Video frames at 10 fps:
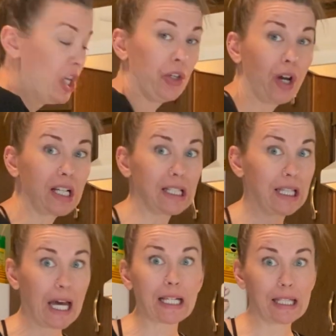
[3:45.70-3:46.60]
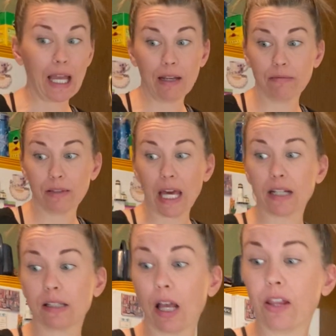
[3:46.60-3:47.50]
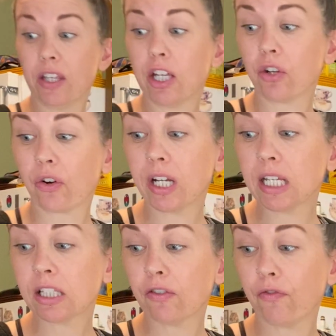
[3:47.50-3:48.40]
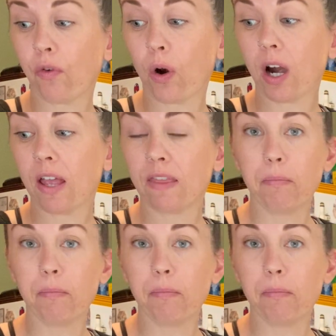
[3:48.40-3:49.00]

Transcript: You guys, that is it. That is the ingredients for the